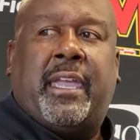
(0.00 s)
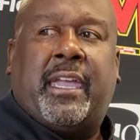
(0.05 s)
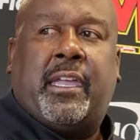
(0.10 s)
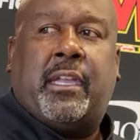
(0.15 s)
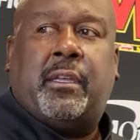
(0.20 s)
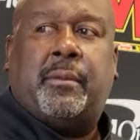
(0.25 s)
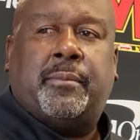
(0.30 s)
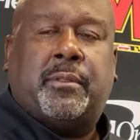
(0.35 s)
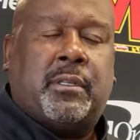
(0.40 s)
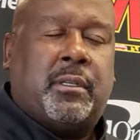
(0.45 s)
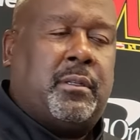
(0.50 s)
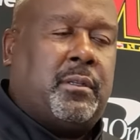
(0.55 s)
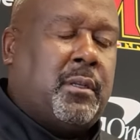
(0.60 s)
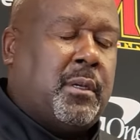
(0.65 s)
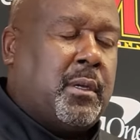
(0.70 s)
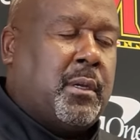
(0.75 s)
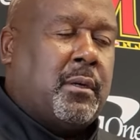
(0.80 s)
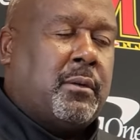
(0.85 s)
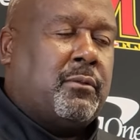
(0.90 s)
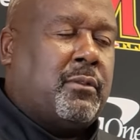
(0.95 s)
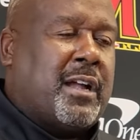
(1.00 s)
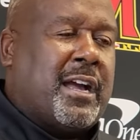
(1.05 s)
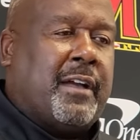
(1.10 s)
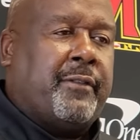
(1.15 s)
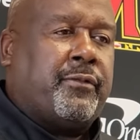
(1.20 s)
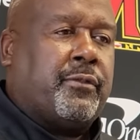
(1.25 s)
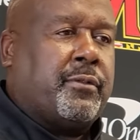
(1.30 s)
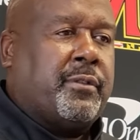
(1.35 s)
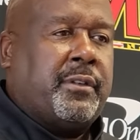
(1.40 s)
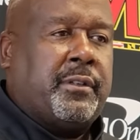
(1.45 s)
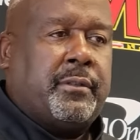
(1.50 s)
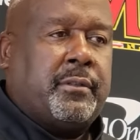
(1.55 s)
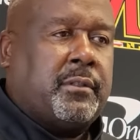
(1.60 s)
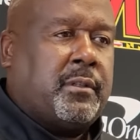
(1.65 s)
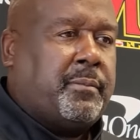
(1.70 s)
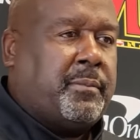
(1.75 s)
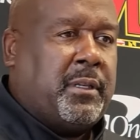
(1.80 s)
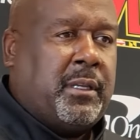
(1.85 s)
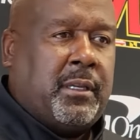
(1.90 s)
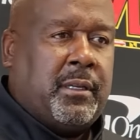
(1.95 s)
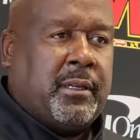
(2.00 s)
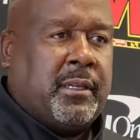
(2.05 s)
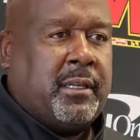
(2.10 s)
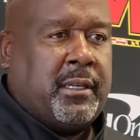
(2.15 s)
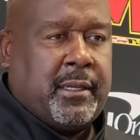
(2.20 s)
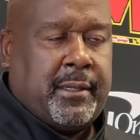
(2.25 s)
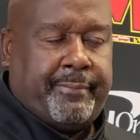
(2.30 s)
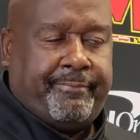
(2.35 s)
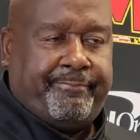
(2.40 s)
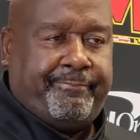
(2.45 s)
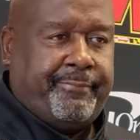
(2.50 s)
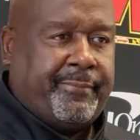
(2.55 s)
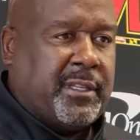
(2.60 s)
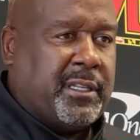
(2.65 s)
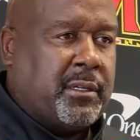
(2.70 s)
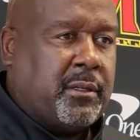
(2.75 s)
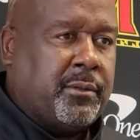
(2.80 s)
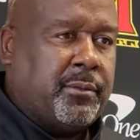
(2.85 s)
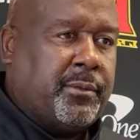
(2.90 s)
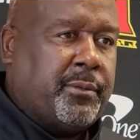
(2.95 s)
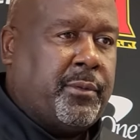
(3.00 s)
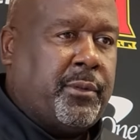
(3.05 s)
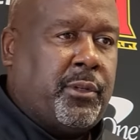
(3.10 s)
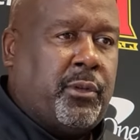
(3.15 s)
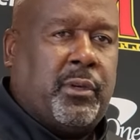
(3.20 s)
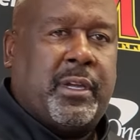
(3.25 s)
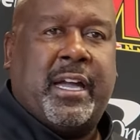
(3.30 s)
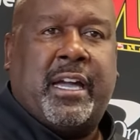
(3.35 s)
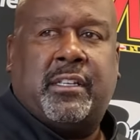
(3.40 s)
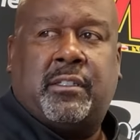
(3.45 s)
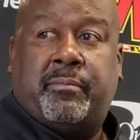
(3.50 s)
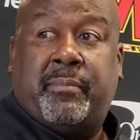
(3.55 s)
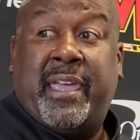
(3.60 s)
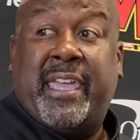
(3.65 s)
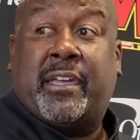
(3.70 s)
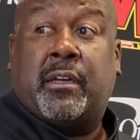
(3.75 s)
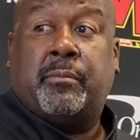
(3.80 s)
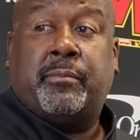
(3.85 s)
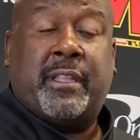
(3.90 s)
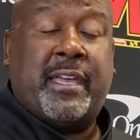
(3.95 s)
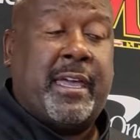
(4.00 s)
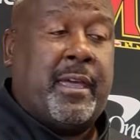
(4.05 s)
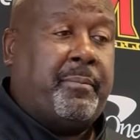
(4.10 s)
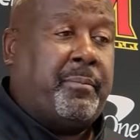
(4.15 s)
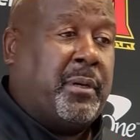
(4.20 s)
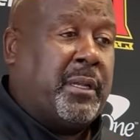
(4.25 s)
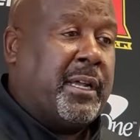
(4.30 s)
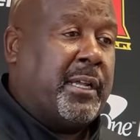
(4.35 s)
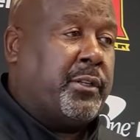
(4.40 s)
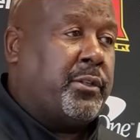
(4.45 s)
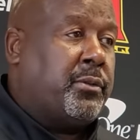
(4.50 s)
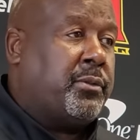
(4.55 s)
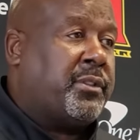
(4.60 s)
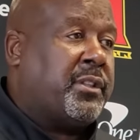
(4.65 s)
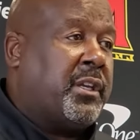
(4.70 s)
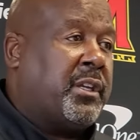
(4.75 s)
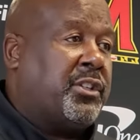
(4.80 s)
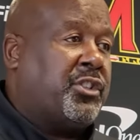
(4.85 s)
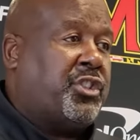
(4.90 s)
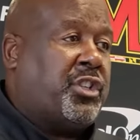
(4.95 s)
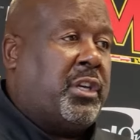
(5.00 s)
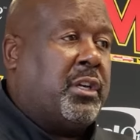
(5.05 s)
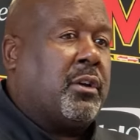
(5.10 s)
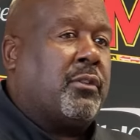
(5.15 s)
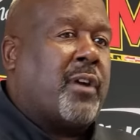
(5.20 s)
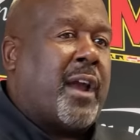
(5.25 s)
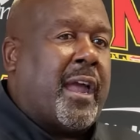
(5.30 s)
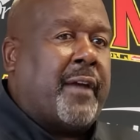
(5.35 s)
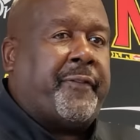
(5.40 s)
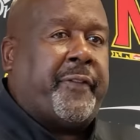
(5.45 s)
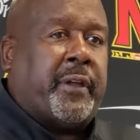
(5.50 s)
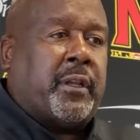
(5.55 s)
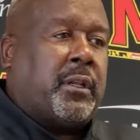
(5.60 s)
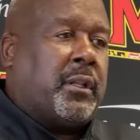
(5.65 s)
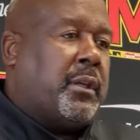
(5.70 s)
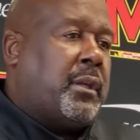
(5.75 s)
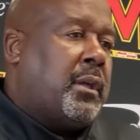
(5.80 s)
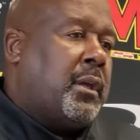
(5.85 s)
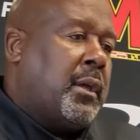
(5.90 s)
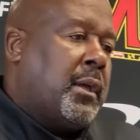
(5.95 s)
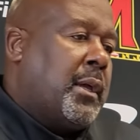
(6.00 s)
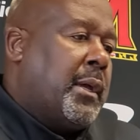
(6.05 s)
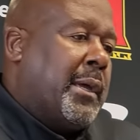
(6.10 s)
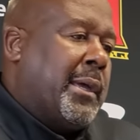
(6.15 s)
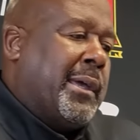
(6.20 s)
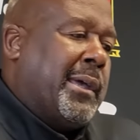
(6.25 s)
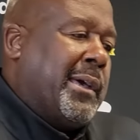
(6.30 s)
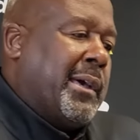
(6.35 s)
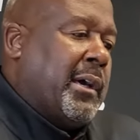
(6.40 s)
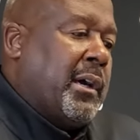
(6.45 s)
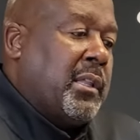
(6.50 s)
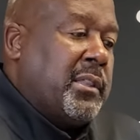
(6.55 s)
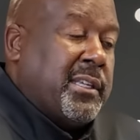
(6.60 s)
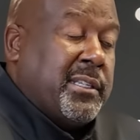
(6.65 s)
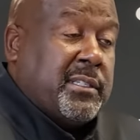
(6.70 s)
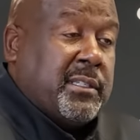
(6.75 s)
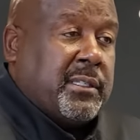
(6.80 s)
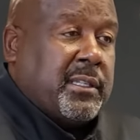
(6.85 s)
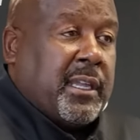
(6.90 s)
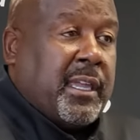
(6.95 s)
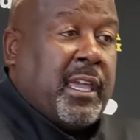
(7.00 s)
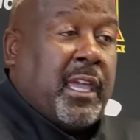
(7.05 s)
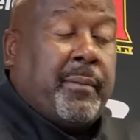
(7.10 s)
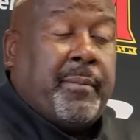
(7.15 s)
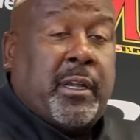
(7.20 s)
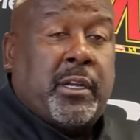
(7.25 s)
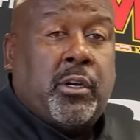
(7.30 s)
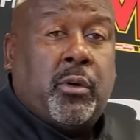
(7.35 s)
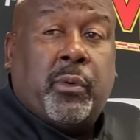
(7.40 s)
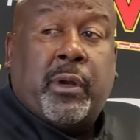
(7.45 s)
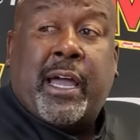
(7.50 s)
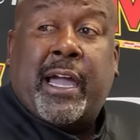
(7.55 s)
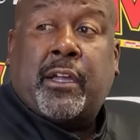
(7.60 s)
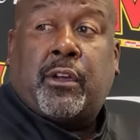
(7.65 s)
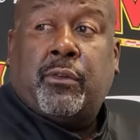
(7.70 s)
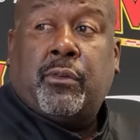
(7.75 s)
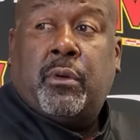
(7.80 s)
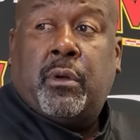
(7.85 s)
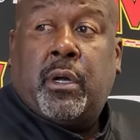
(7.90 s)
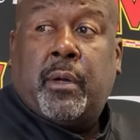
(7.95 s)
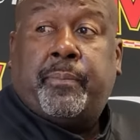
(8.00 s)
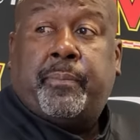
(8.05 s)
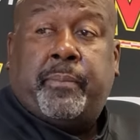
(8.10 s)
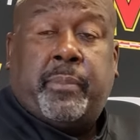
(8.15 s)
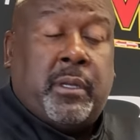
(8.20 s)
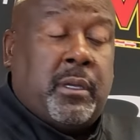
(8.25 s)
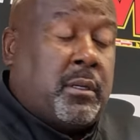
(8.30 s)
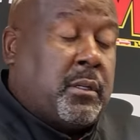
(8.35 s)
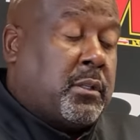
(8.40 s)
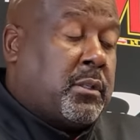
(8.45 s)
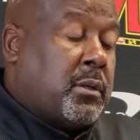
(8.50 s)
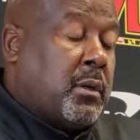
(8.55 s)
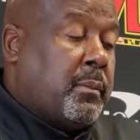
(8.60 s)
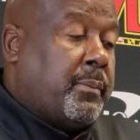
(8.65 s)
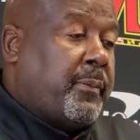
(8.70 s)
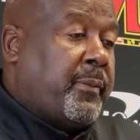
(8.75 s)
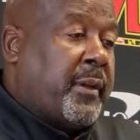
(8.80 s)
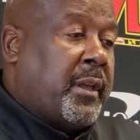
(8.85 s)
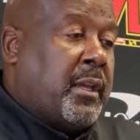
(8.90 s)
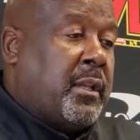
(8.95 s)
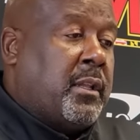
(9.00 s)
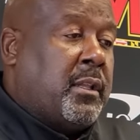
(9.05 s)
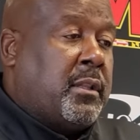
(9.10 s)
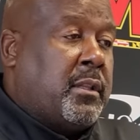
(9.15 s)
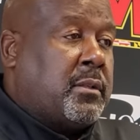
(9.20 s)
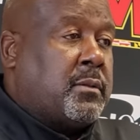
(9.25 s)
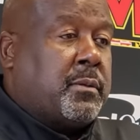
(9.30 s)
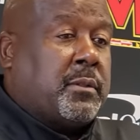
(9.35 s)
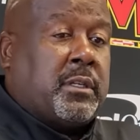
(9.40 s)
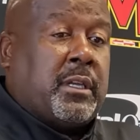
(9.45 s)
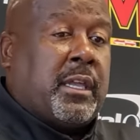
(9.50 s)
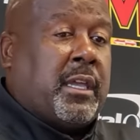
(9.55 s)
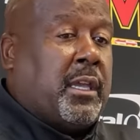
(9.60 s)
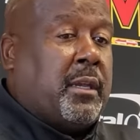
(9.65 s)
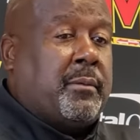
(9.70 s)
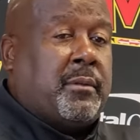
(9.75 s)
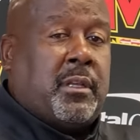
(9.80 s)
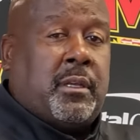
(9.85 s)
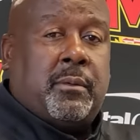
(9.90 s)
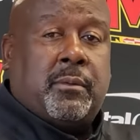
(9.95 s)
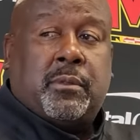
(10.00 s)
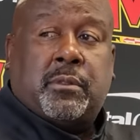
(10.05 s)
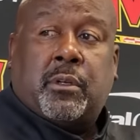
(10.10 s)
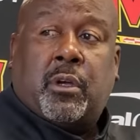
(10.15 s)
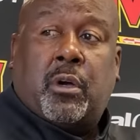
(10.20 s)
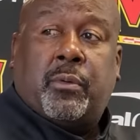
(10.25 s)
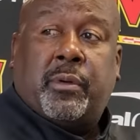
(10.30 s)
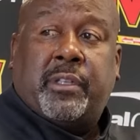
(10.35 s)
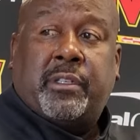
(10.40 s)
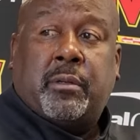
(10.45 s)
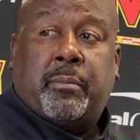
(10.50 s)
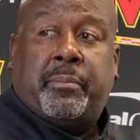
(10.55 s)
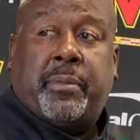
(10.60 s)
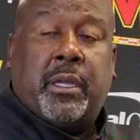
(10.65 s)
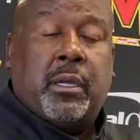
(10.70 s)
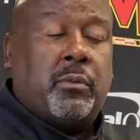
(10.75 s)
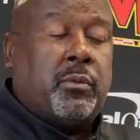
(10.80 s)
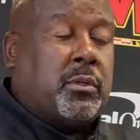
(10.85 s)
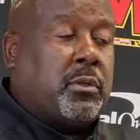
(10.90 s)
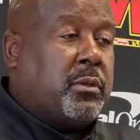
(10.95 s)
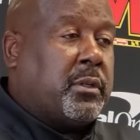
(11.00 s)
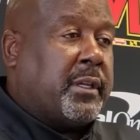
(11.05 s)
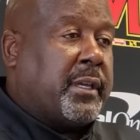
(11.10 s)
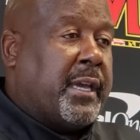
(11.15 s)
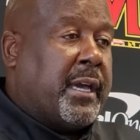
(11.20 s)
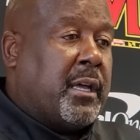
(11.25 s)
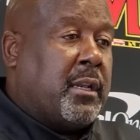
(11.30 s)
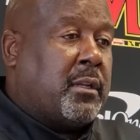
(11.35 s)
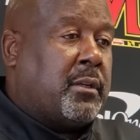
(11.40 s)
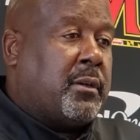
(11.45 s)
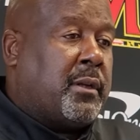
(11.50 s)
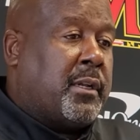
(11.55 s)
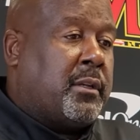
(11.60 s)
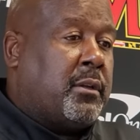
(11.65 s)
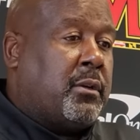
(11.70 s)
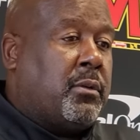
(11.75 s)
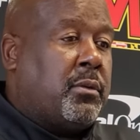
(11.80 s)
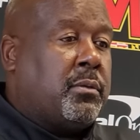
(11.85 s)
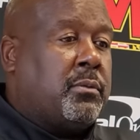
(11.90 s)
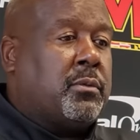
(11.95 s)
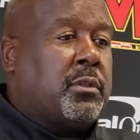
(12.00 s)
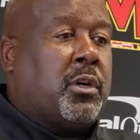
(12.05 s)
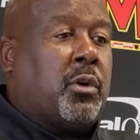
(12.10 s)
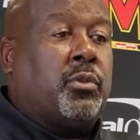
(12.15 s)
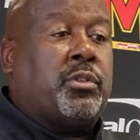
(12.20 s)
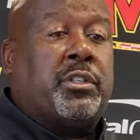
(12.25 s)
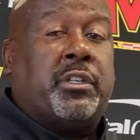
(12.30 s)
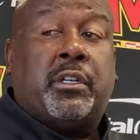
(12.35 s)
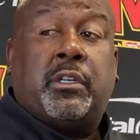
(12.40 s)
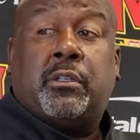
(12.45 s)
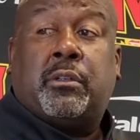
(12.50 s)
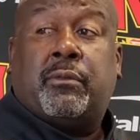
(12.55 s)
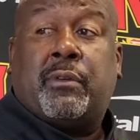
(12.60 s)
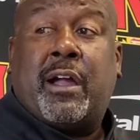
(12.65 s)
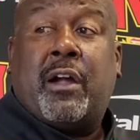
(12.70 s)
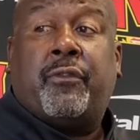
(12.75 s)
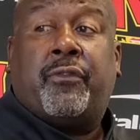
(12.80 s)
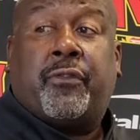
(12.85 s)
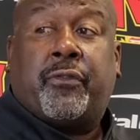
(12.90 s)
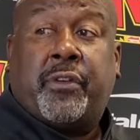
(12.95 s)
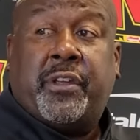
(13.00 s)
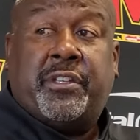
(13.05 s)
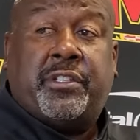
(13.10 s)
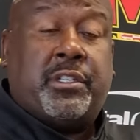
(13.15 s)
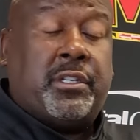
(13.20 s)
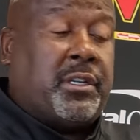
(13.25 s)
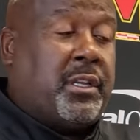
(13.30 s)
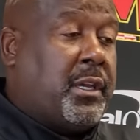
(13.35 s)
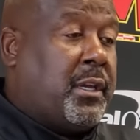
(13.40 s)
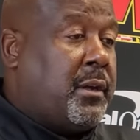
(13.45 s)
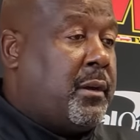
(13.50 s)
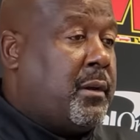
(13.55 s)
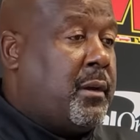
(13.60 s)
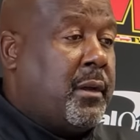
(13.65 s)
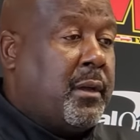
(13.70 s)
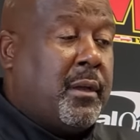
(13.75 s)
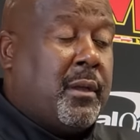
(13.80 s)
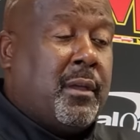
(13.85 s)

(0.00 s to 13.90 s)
games, and rivalries to me, again, you know, you guys make them that, but I do think geographically, this is a game, I know when I grew up being a Terp fan, that this was a game that was always a big one on the calendar. I know coaching under Ralph Friedgen here,